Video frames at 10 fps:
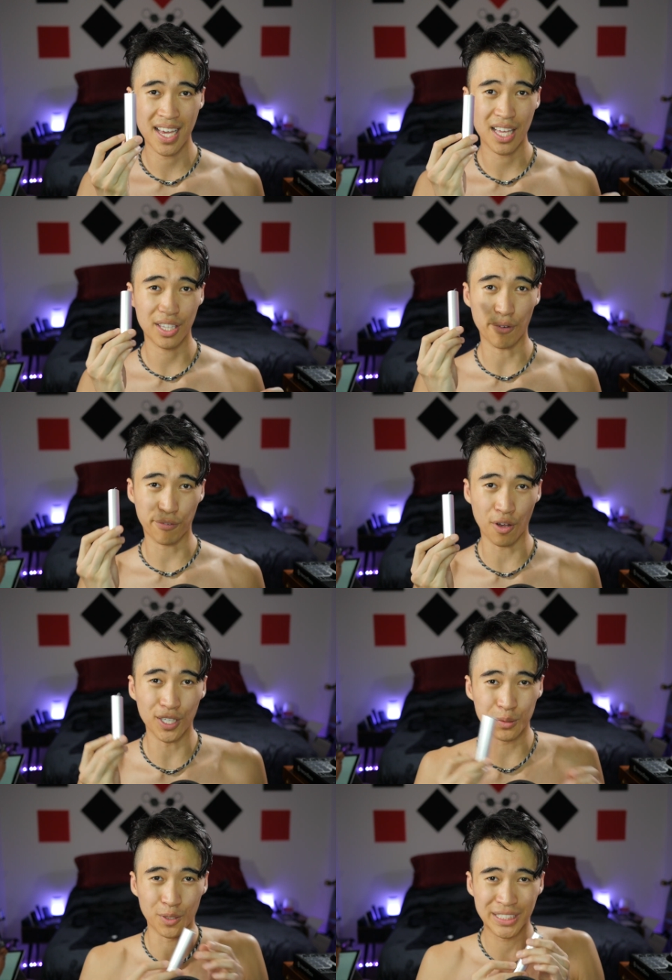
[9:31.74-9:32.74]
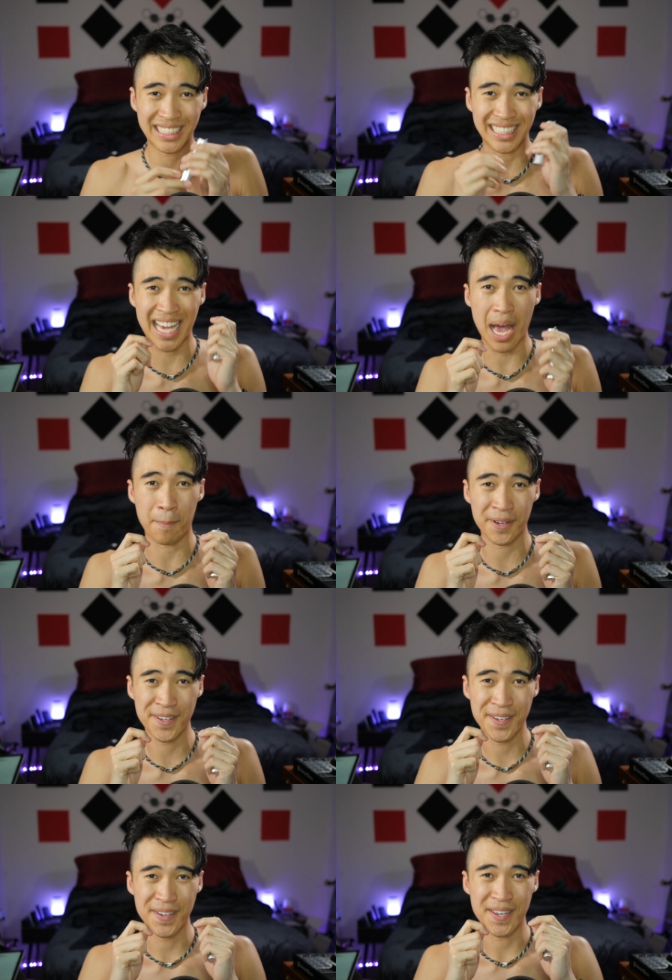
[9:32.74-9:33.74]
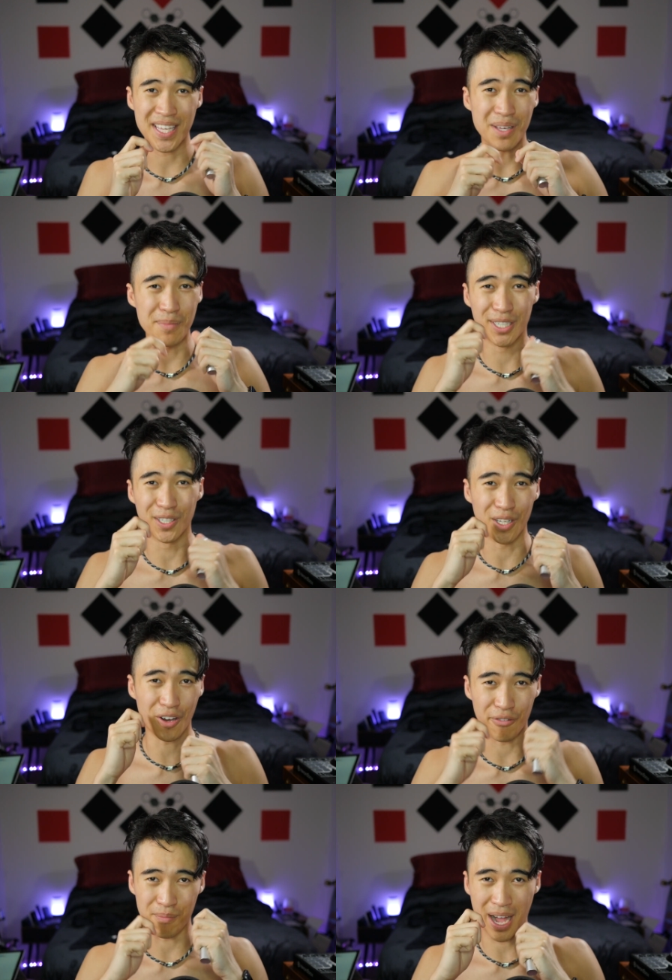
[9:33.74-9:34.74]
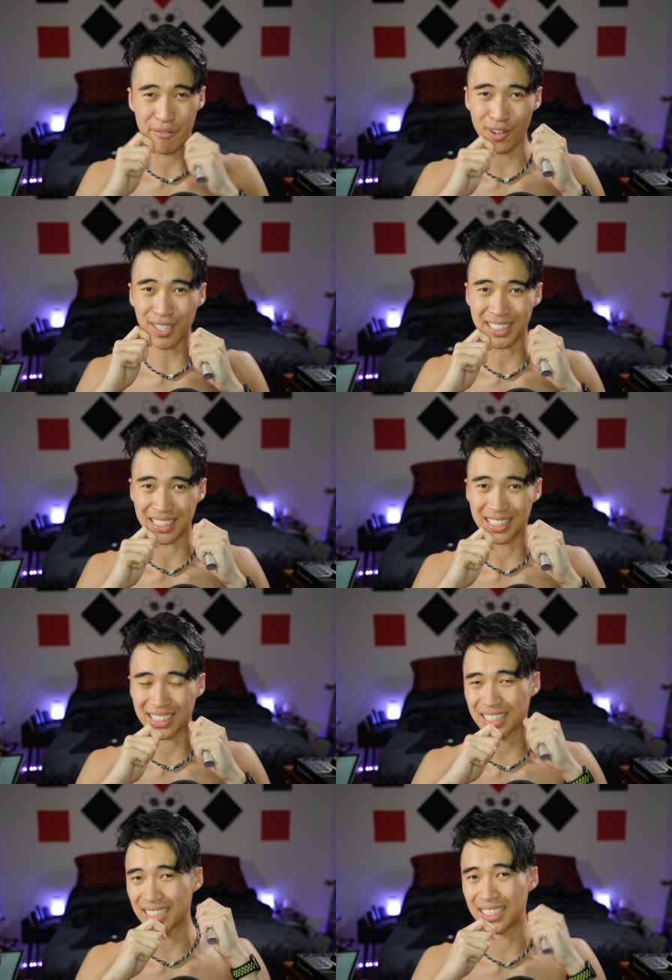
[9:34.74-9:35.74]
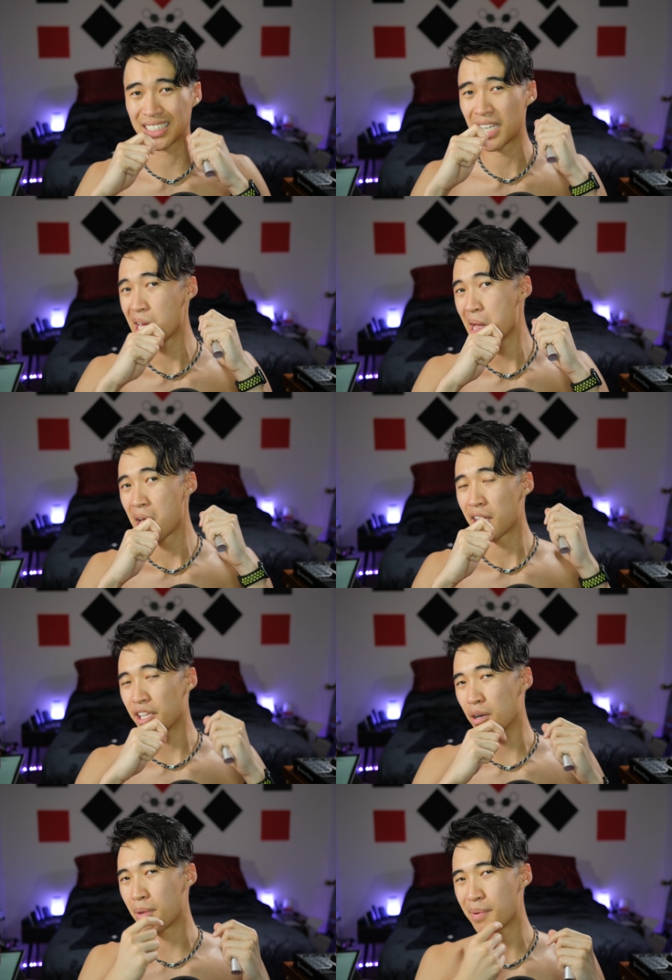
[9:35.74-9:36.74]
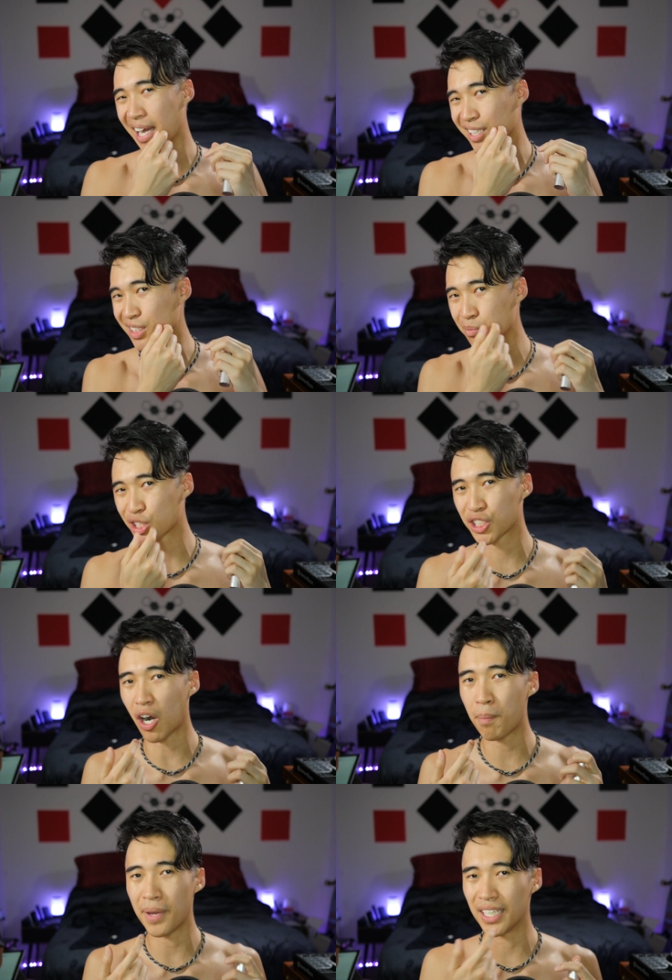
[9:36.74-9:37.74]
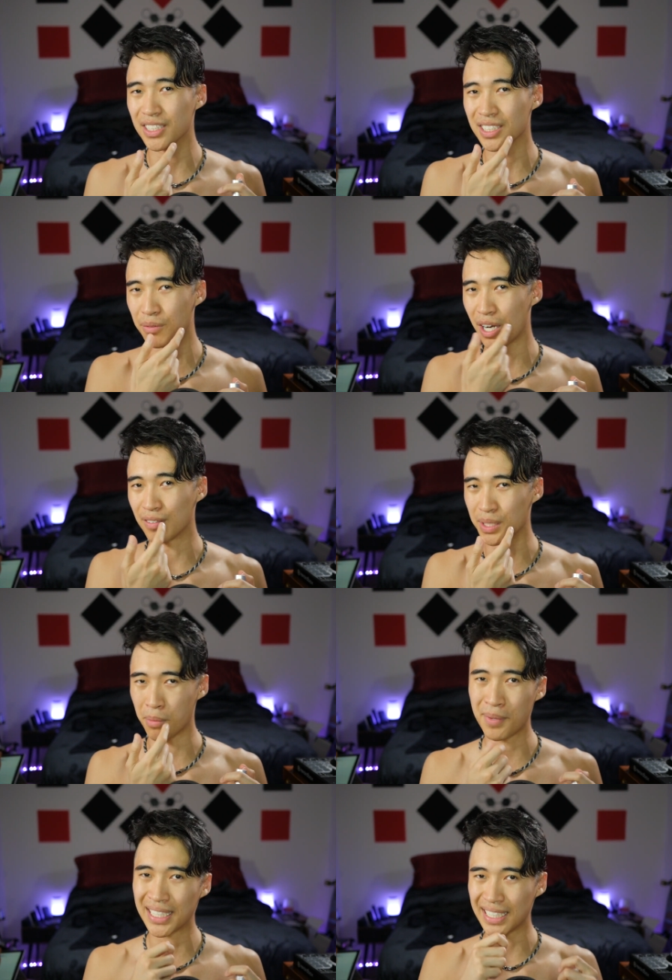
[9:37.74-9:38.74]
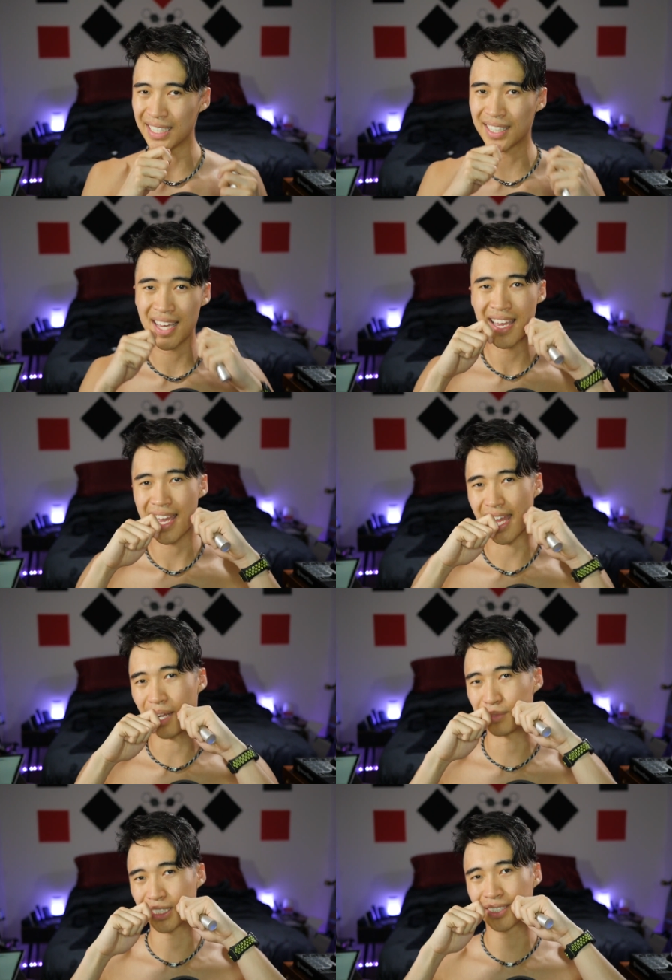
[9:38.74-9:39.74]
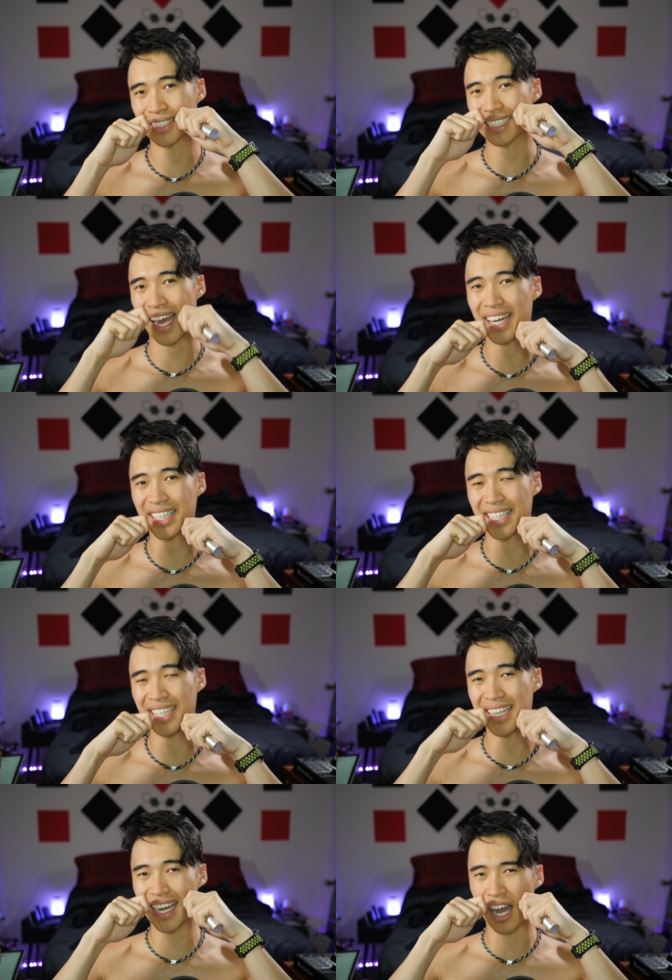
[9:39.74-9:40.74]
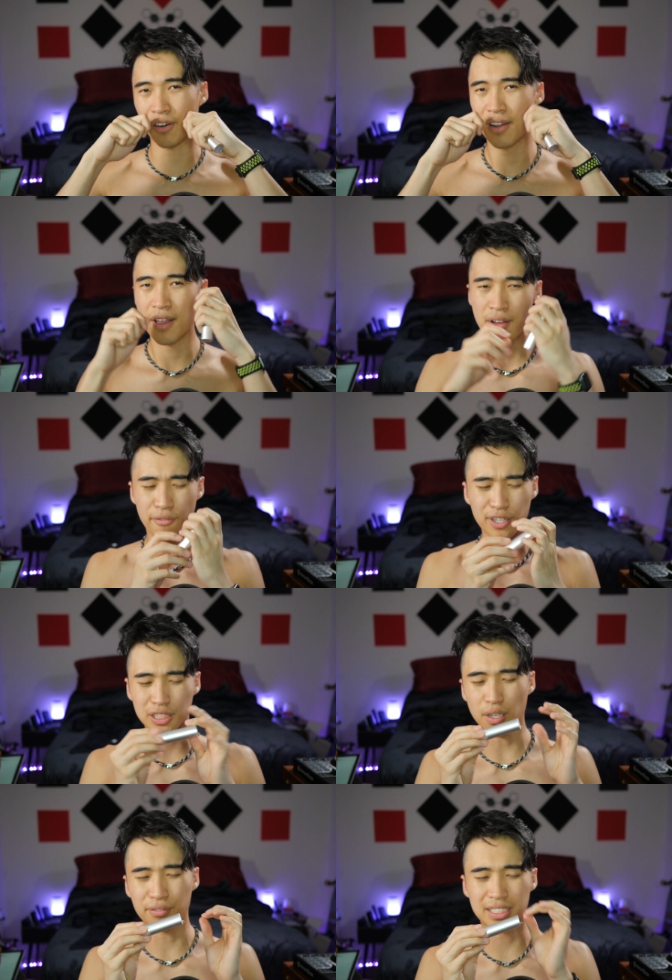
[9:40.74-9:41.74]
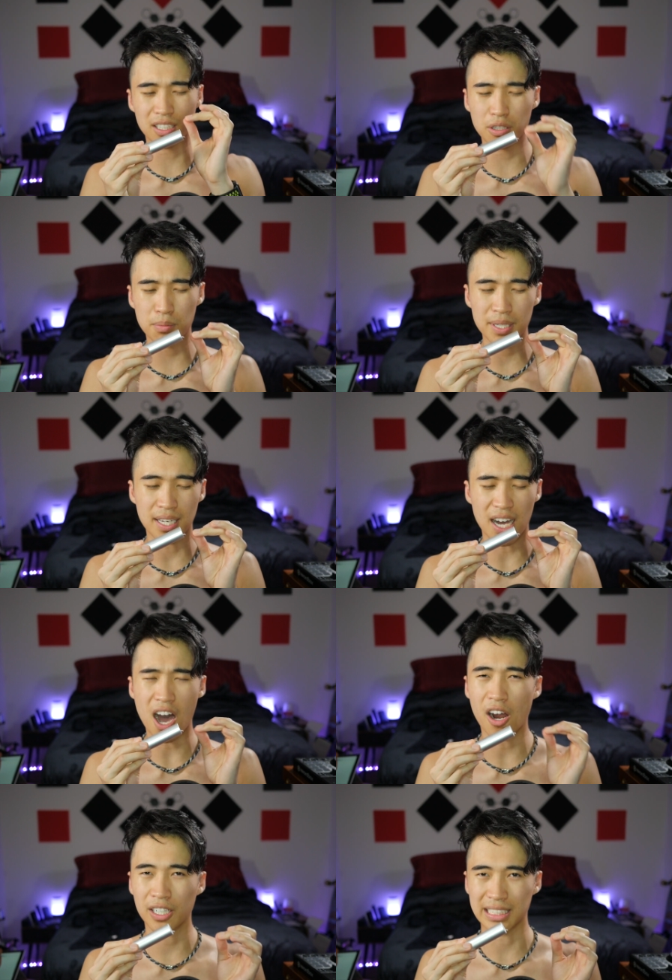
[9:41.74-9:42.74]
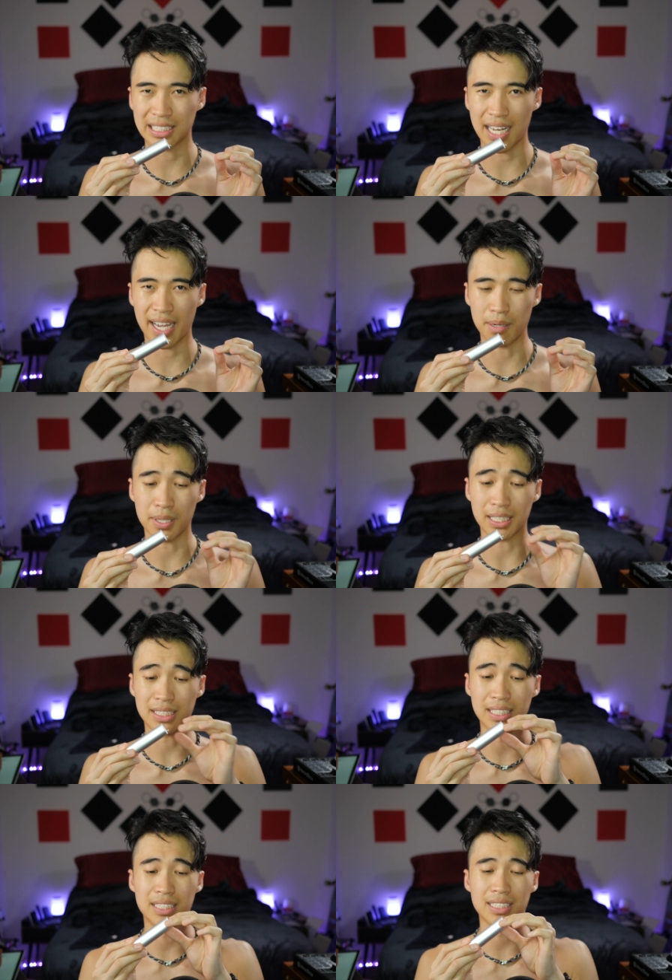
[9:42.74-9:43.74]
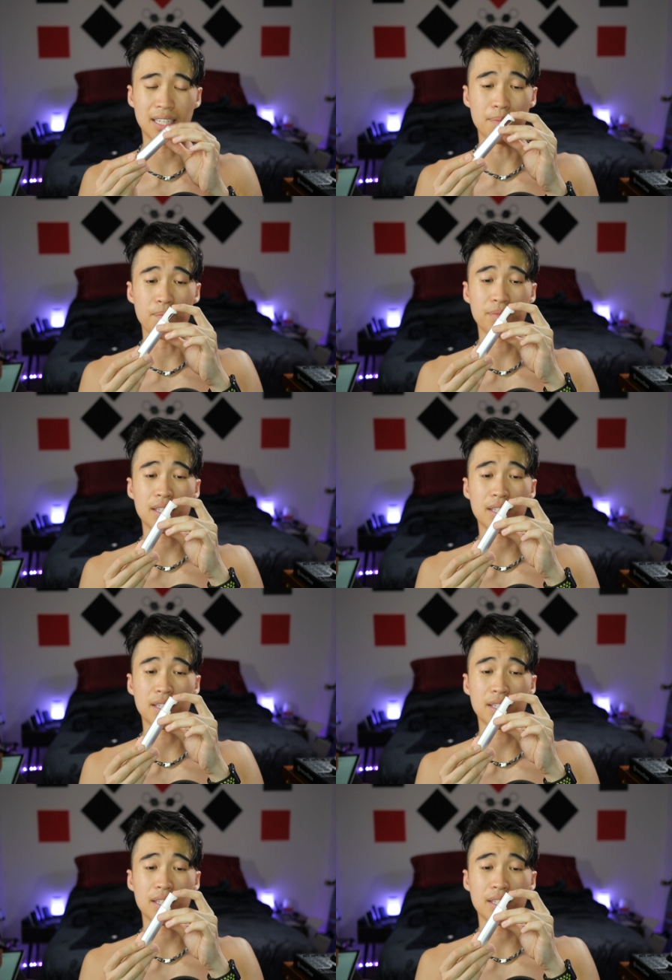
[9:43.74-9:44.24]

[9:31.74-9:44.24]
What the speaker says: the floss will snap in the middle of my flossing, just because, you know, maybe I got some sharp edges around some of my teeth and I'm just sliding it in and out. First off, it's a little bit hard to slide because it's kind